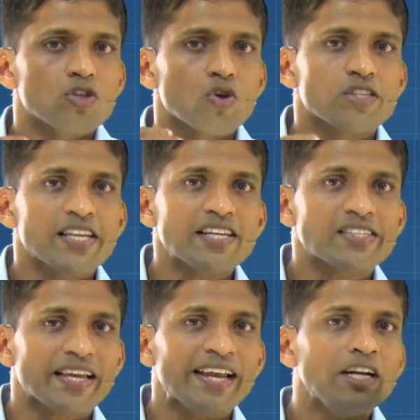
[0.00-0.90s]
So
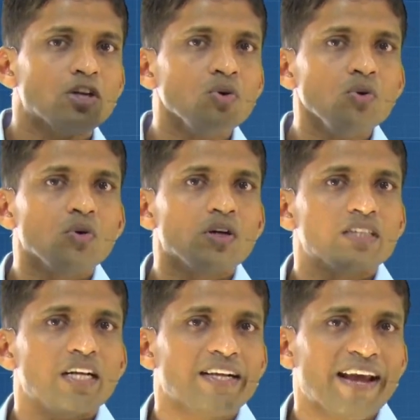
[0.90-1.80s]
6 into
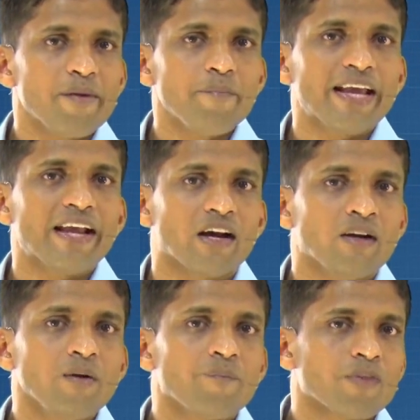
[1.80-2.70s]
the time
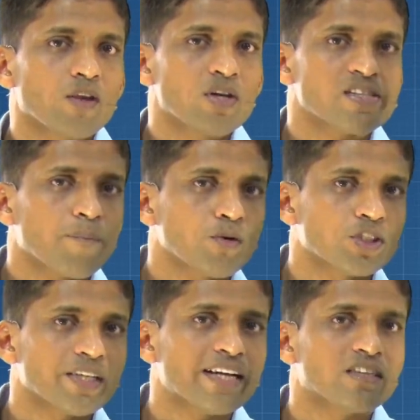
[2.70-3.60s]
taken, you are
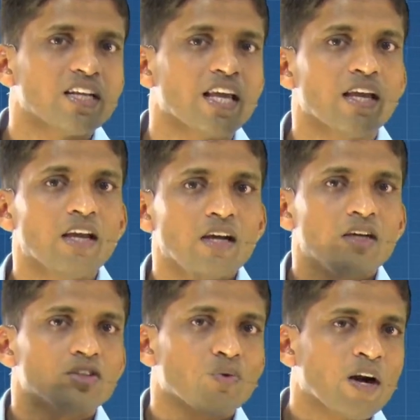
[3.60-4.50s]
supposed to get 3.
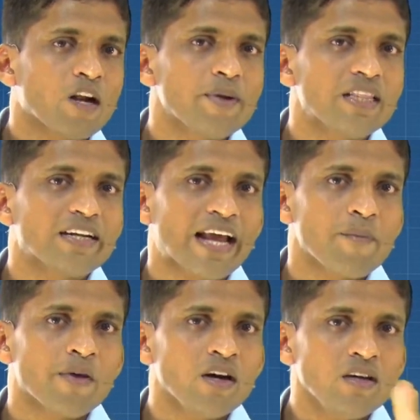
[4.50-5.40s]
So what will be the
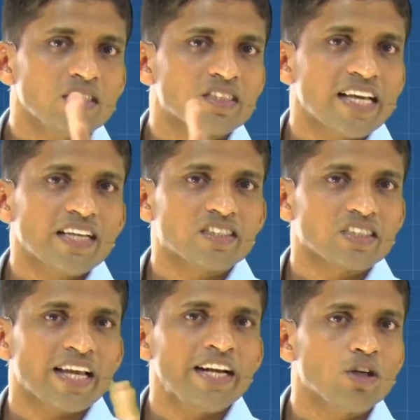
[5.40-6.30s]
time here?
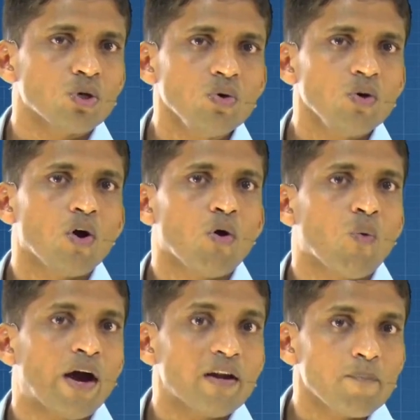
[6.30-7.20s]
6 into
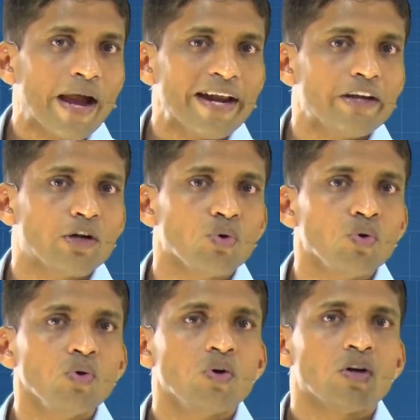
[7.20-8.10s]
1 by
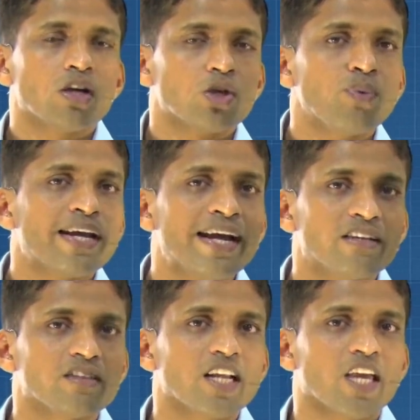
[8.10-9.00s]
2, you will
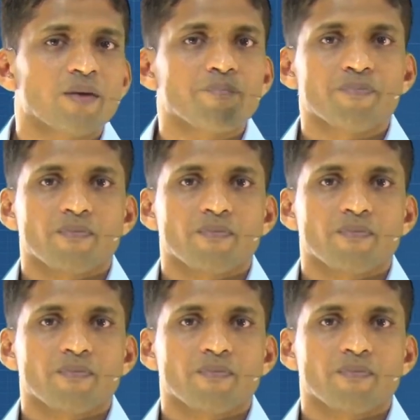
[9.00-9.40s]
get 3.